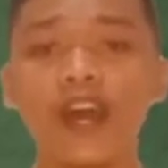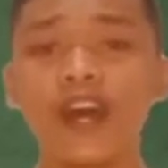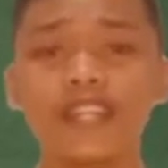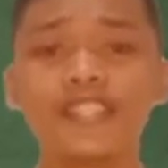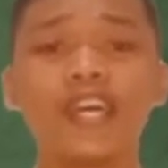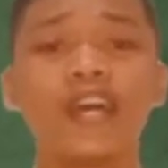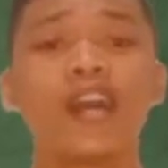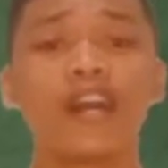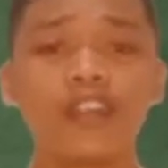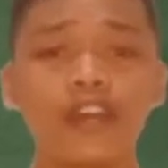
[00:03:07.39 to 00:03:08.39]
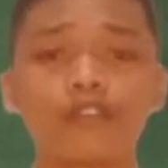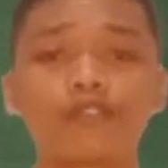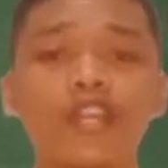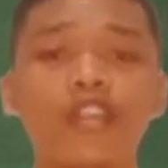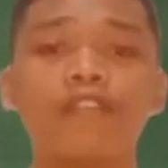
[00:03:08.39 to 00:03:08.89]
And unlike
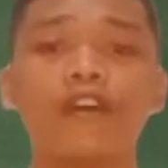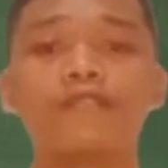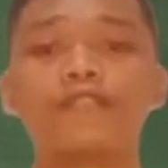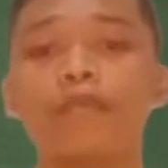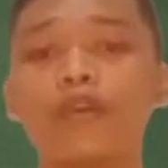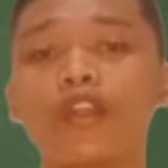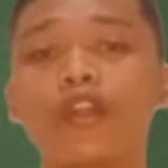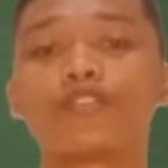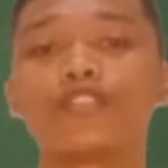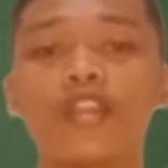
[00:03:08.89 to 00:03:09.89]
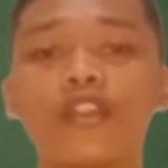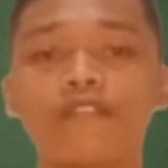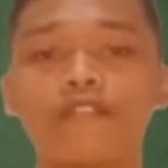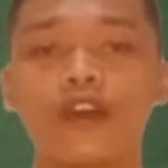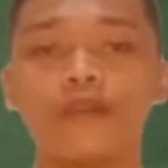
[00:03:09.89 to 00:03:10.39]
auxiliary verbs, modal
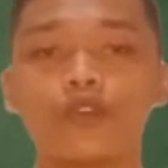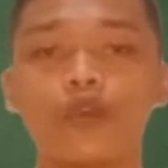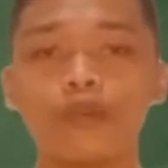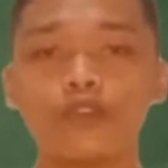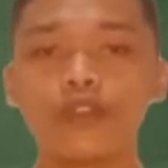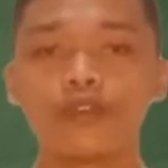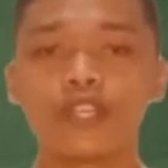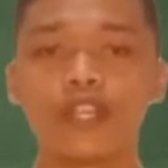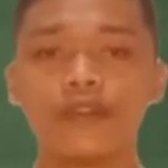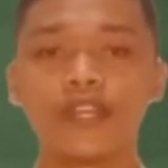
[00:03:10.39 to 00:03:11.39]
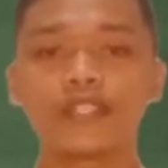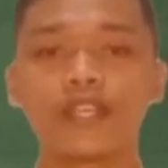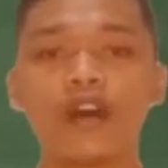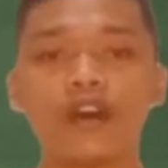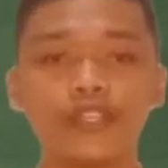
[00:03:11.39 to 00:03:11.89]
auxiliary verbs or modal
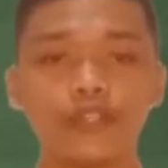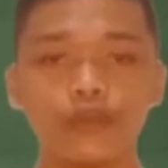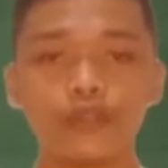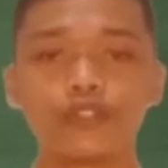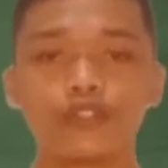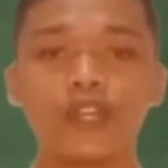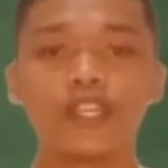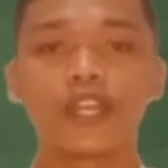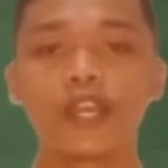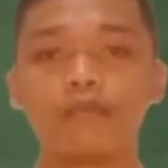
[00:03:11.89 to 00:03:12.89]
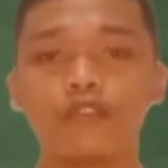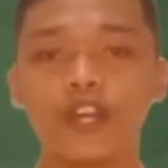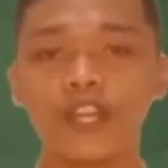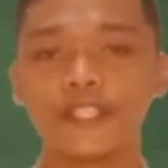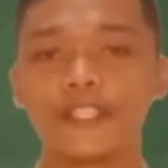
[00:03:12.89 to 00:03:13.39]
auxiliaries are used to indicate
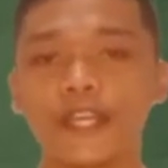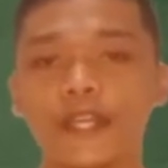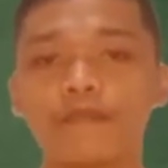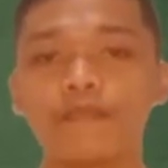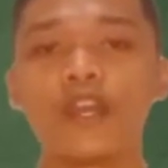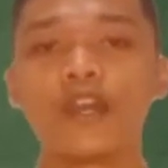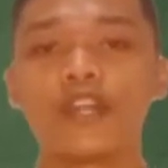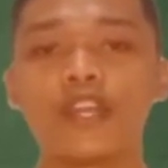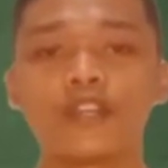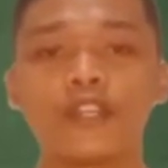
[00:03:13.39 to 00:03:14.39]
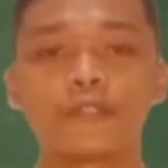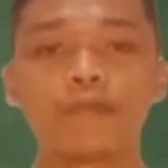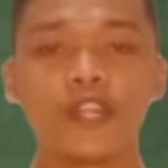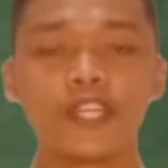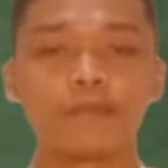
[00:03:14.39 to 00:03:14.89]
modality. They can
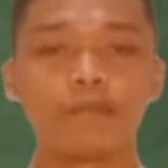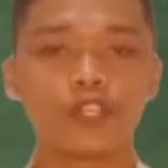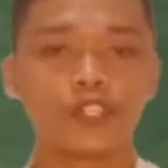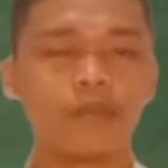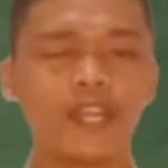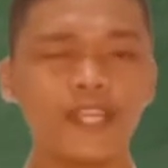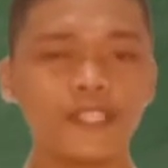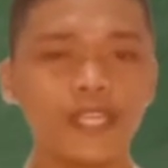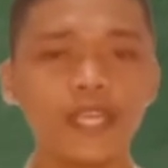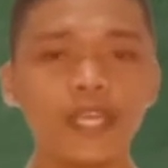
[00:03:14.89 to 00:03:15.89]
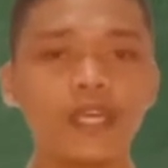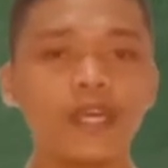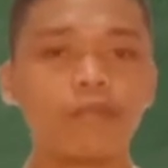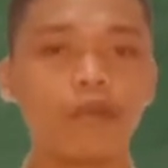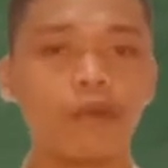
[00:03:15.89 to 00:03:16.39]
express possibility,
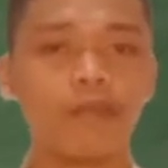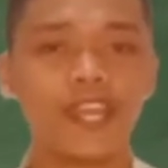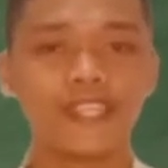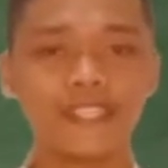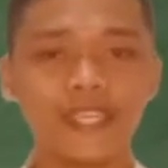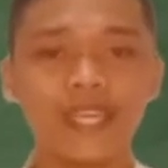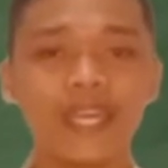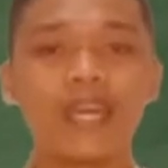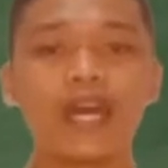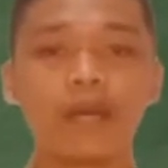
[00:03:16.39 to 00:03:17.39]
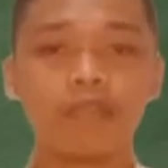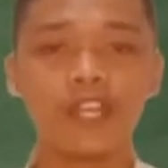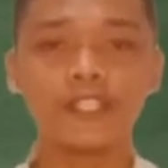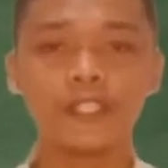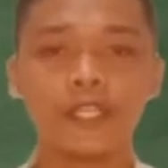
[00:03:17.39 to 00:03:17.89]
probability,
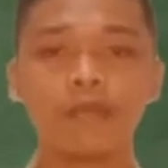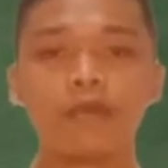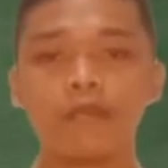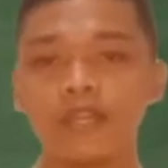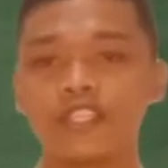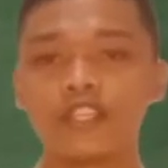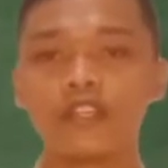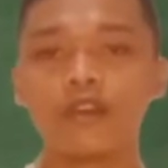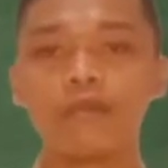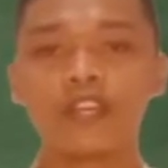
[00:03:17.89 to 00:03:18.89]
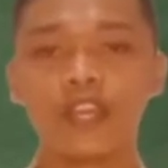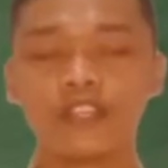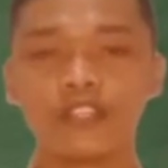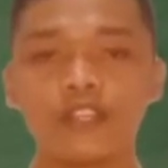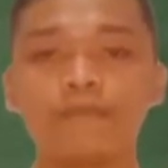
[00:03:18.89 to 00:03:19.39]
ability, permission,
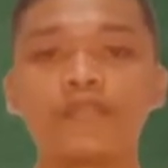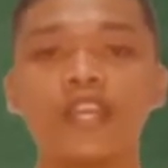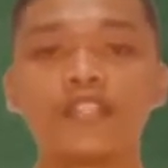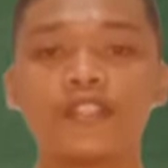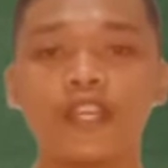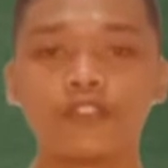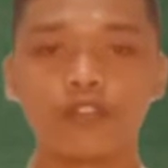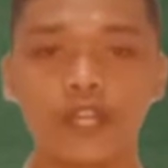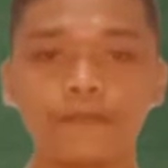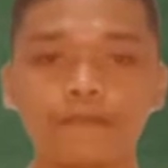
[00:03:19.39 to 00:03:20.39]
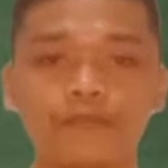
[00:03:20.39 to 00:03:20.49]
obligation, etc.